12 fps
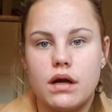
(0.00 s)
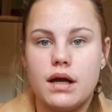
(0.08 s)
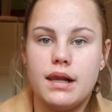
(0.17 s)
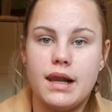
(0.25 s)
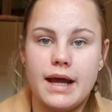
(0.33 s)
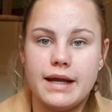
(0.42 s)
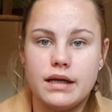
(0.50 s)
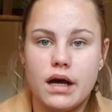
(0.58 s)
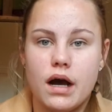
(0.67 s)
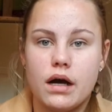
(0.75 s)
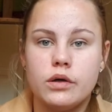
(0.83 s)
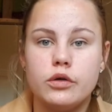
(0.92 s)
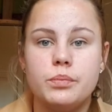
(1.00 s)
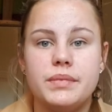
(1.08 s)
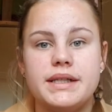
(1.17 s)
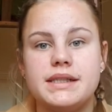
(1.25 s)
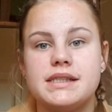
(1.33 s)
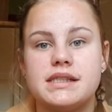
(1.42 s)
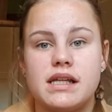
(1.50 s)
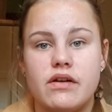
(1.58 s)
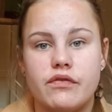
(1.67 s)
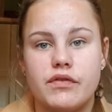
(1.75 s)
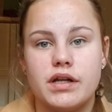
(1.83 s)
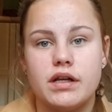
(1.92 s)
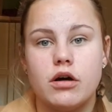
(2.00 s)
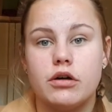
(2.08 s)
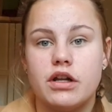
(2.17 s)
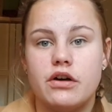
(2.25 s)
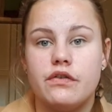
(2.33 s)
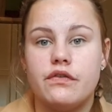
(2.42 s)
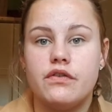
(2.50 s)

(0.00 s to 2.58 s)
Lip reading: Elena, who meets Stefan on her